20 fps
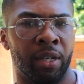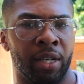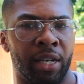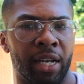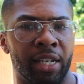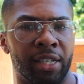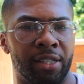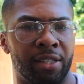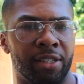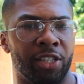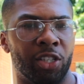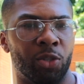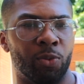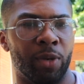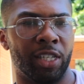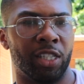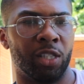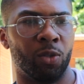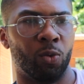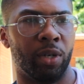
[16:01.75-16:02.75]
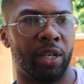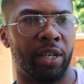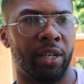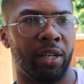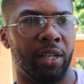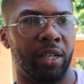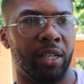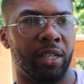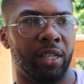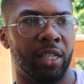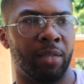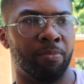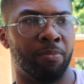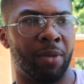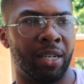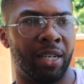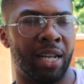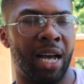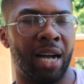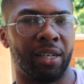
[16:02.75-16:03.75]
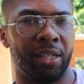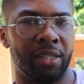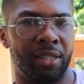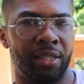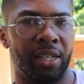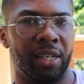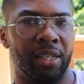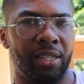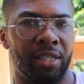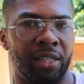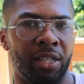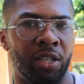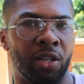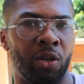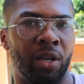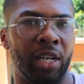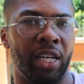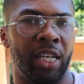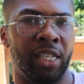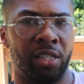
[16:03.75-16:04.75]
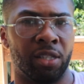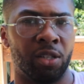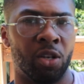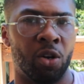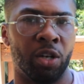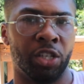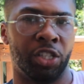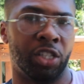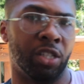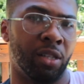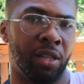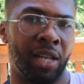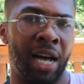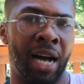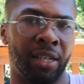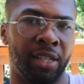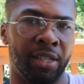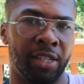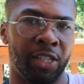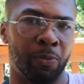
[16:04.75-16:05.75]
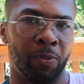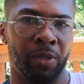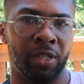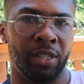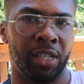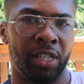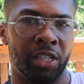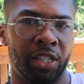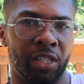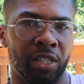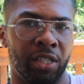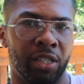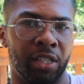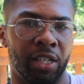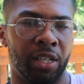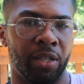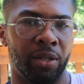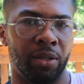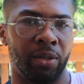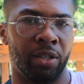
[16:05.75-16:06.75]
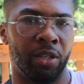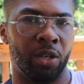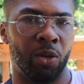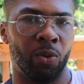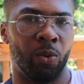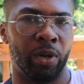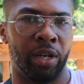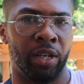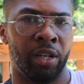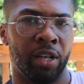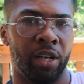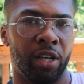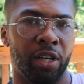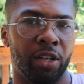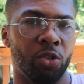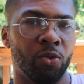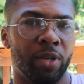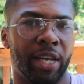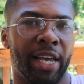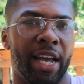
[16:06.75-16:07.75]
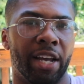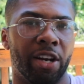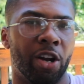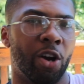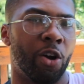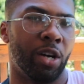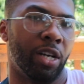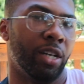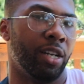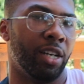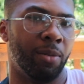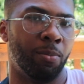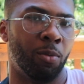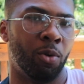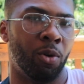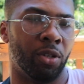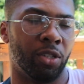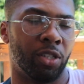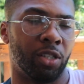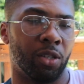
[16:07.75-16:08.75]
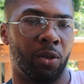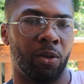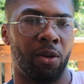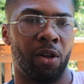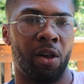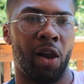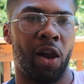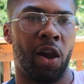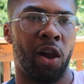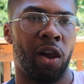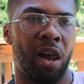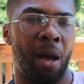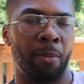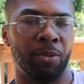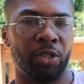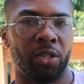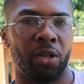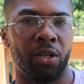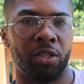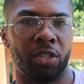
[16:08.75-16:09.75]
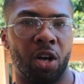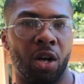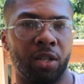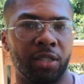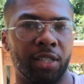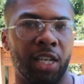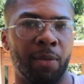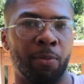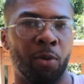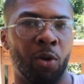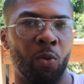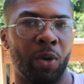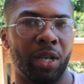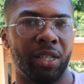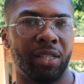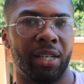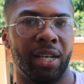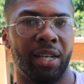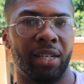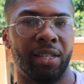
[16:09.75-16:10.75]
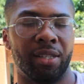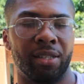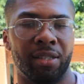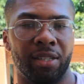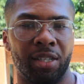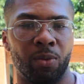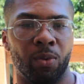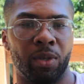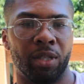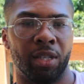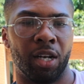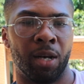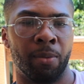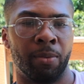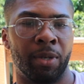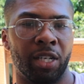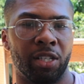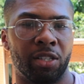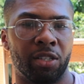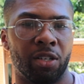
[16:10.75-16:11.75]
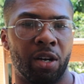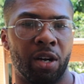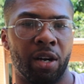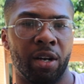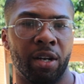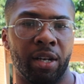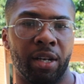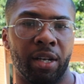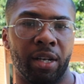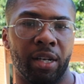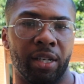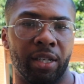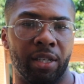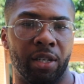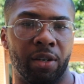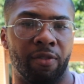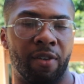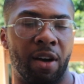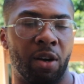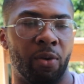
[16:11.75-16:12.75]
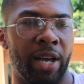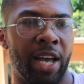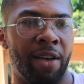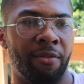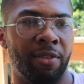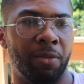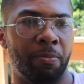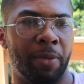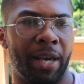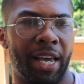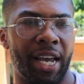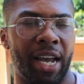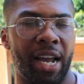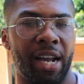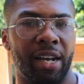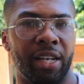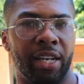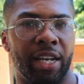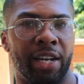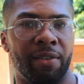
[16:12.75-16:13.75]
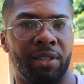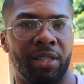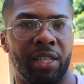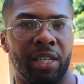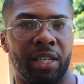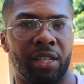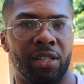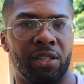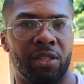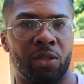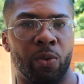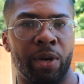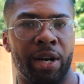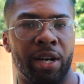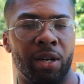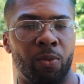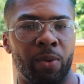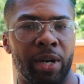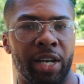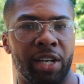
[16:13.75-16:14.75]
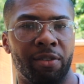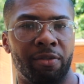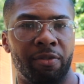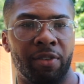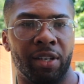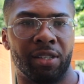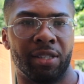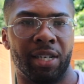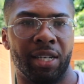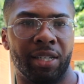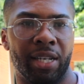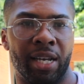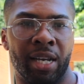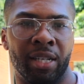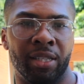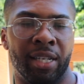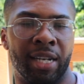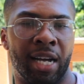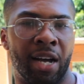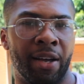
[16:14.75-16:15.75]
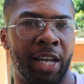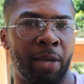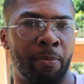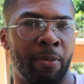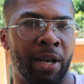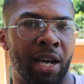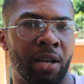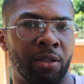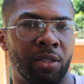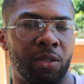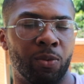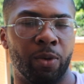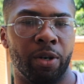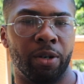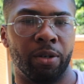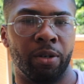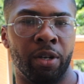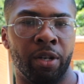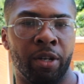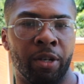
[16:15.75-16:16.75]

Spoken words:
in a situation where my doctor says, as long as you're locked in this position, then what you can't hurt it anymore. So I'm just gonna talk to him on Wednesday, see what the updates are. If I don't have any pain and everything is squared away and fixed like that, then I'll head back out to work.